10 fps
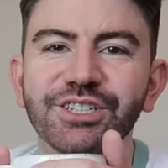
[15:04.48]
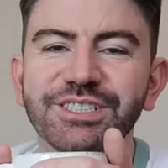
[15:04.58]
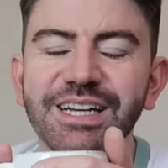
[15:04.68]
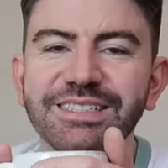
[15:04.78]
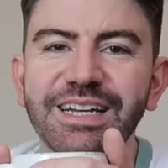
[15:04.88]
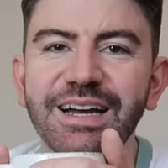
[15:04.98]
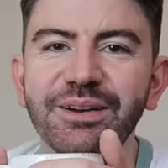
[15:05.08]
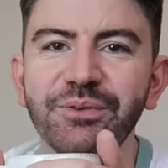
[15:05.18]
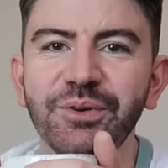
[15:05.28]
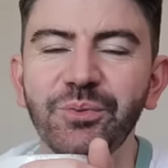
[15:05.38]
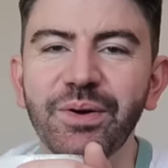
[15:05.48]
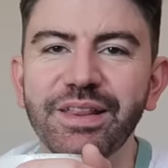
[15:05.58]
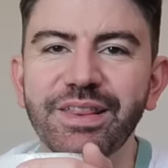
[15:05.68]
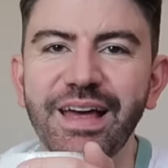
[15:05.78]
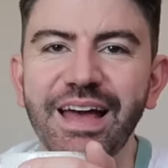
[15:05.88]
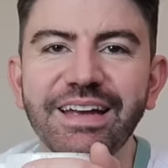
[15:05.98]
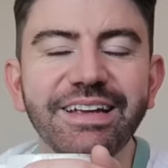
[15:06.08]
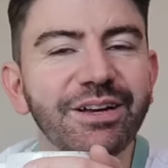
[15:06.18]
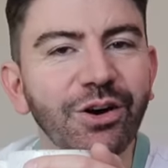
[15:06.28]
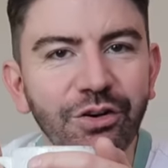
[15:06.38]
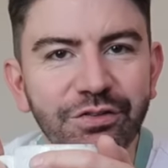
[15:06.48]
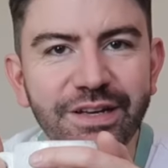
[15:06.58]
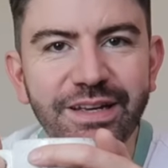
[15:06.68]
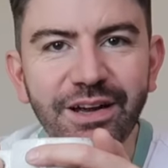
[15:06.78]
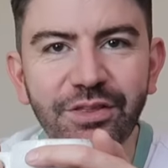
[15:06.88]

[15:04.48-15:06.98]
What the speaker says: just sat down with a coffee.